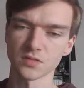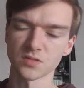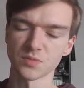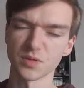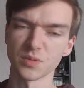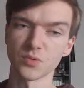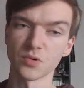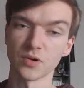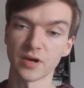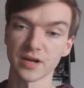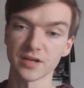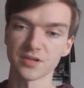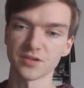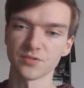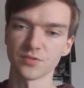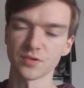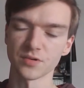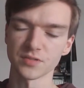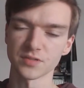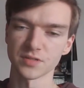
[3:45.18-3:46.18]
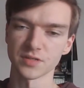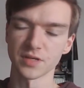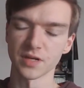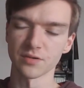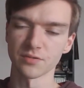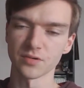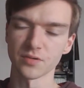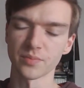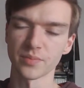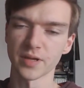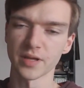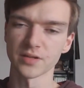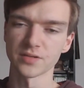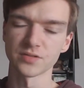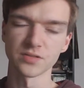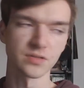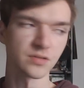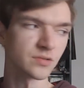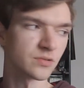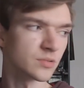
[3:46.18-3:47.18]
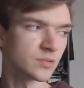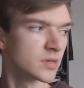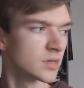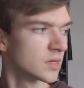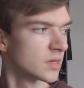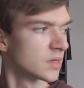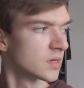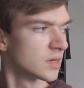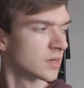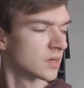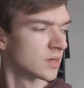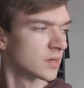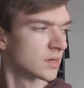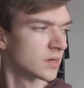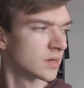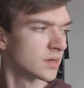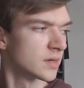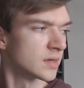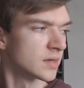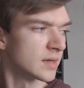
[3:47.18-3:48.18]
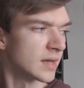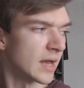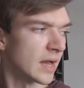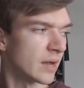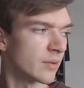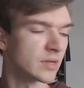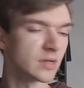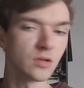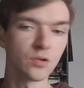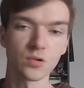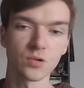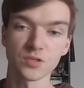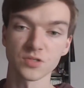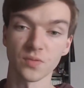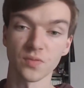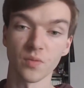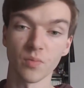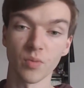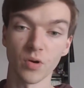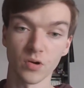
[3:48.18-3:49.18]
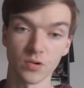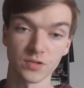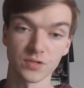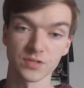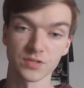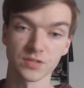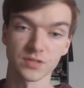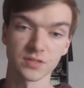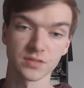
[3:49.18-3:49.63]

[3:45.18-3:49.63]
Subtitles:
more accurate, compared to how it looks on the box.